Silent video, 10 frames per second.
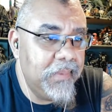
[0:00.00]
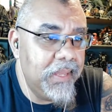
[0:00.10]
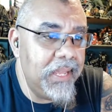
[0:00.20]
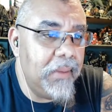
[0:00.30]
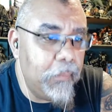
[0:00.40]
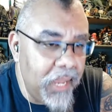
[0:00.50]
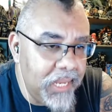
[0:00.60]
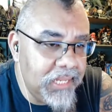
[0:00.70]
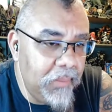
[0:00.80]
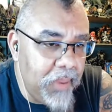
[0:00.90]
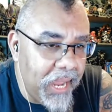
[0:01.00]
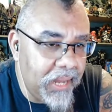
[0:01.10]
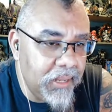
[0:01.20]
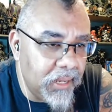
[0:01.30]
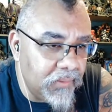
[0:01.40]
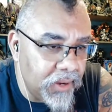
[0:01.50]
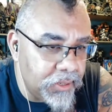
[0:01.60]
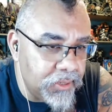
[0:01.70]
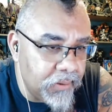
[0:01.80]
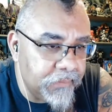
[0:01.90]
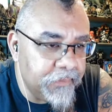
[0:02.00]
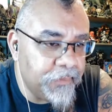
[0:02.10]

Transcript: The Amazing Panda Adventure.